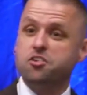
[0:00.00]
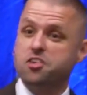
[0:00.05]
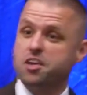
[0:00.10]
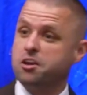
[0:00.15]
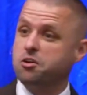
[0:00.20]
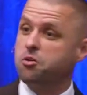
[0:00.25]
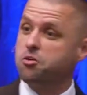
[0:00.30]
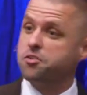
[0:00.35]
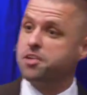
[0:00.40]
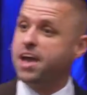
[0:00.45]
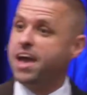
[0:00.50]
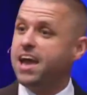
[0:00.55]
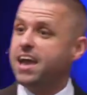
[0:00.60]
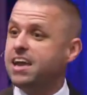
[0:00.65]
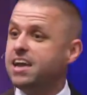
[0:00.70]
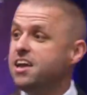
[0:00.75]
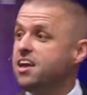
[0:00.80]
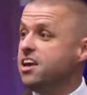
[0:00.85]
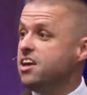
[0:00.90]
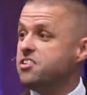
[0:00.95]
single day
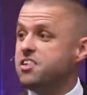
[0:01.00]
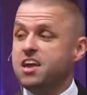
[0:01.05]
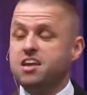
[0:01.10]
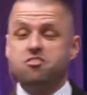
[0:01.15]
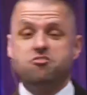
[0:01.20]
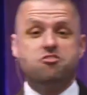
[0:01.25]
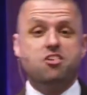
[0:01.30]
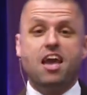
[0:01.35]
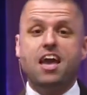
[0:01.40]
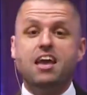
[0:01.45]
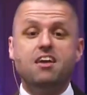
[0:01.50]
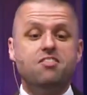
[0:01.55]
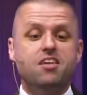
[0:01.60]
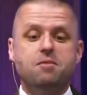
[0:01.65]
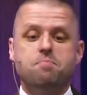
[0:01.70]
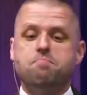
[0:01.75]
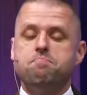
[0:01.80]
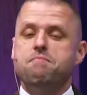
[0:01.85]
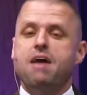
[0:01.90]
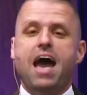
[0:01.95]
is a day
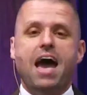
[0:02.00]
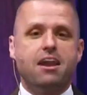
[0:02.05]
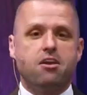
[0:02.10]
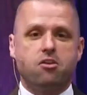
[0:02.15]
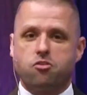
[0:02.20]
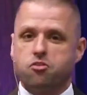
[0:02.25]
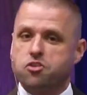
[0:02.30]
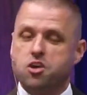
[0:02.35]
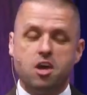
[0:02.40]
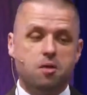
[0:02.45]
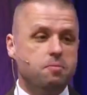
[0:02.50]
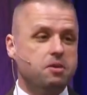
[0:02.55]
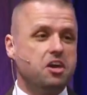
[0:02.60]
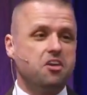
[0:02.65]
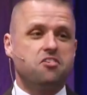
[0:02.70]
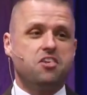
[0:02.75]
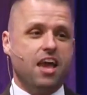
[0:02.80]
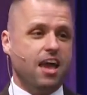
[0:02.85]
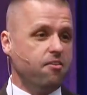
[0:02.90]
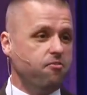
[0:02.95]
that matters,
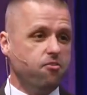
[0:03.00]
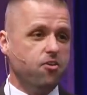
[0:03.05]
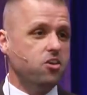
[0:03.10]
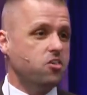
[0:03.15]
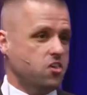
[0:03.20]
because every